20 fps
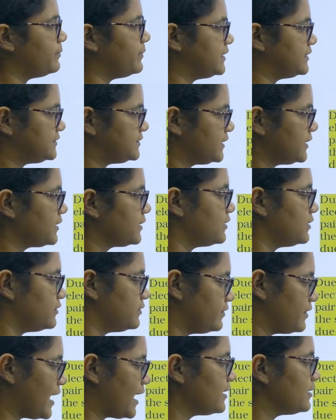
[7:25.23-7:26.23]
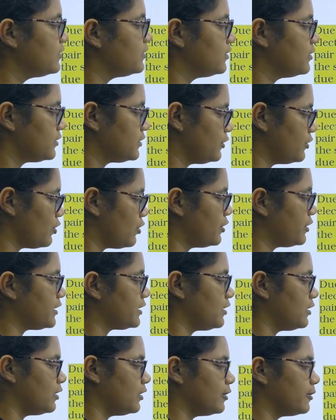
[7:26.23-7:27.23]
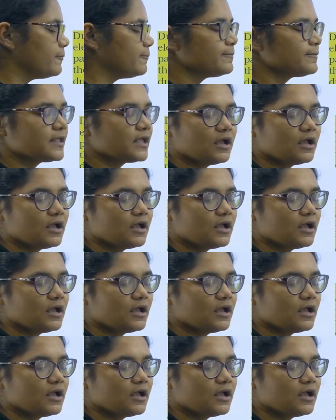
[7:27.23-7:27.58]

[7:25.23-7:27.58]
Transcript: basic than your uh,